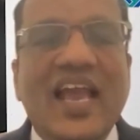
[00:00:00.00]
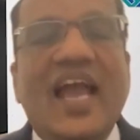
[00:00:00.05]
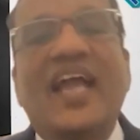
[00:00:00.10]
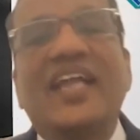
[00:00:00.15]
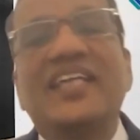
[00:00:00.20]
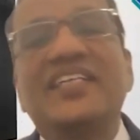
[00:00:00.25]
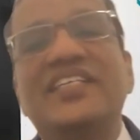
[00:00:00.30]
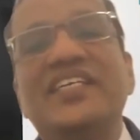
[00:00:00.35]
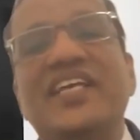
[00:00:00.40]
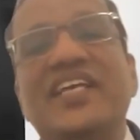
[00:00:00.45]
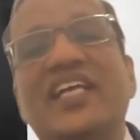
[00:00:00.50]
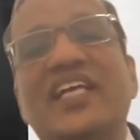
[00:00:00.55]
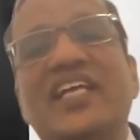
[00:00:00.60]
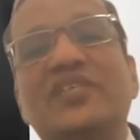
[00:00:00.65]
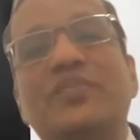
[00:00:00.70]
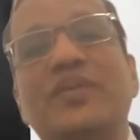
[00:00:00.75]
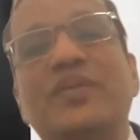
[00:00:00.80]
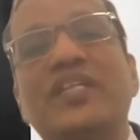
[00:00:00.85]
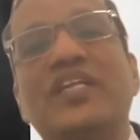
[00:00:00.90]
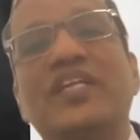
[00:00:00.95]
And she has
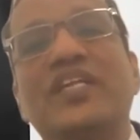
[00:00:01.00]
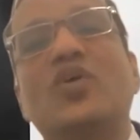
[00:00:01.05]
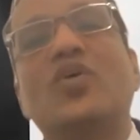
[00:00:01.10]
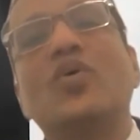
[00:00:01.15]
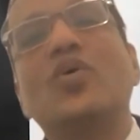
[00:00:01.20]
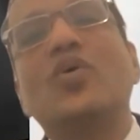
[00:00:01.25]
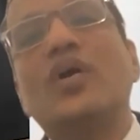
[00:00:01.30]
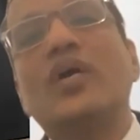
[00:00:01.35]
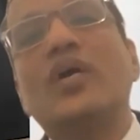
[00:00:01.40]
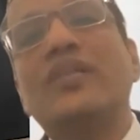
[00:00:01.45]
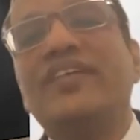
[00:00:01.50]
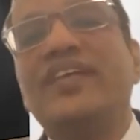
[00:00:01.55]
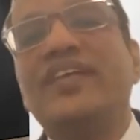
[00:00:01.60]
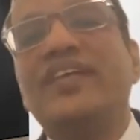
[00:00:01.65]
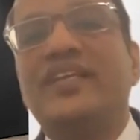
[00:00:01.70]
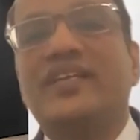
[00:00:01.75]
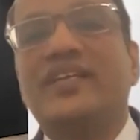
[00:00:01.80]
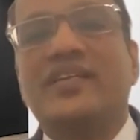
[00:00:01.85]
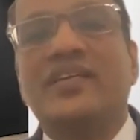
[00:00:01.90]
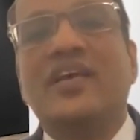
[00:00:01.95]
been the
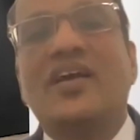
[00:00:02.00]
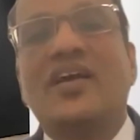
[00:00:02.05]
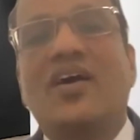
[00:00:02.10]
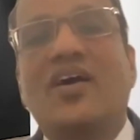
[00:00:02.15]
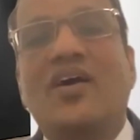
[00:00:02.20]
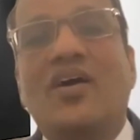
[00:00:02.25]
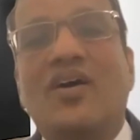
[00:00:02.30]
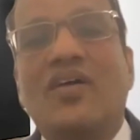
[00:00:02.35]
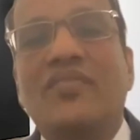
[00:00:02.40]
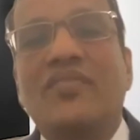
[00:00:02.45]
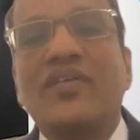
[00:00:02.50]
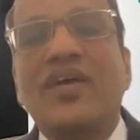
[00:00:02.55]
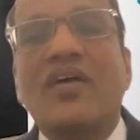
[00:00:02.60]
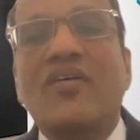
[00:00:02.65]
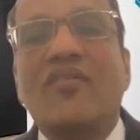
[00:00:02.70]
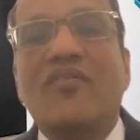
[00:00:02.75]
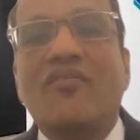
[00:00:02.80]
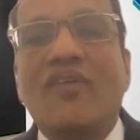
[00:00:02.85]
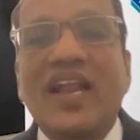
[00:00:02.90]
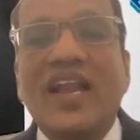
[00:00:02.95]
co-convener of
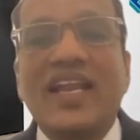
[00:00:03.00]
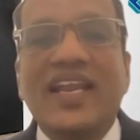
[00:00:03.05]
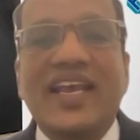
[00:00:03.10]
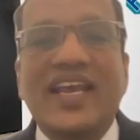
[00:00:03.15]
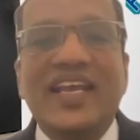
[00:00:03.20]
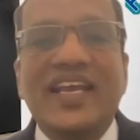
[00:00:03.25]
One